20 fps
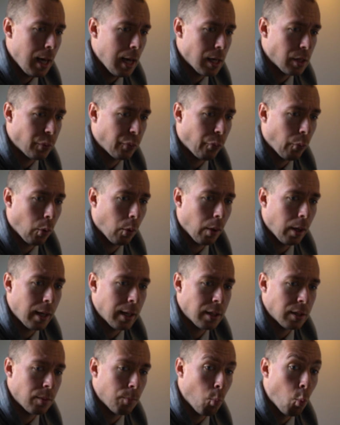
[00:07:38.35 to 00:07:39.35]
as far
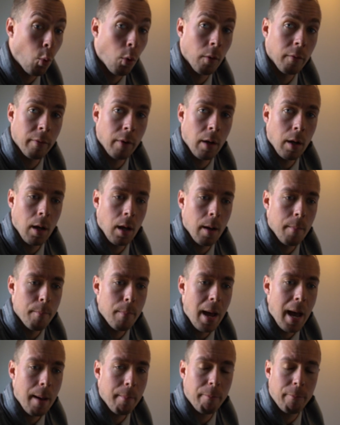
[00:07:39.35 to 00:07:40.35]
as more of a, a
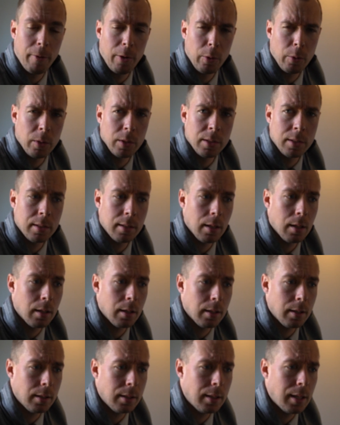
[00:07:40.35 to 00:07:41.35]
map focus
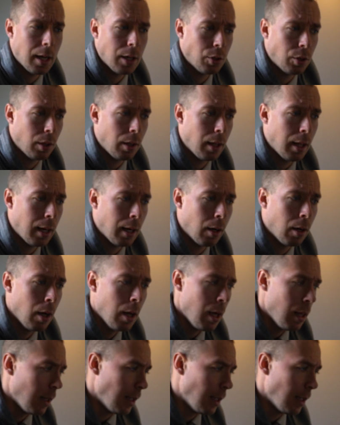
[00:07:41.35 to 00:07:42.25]
uh, session there.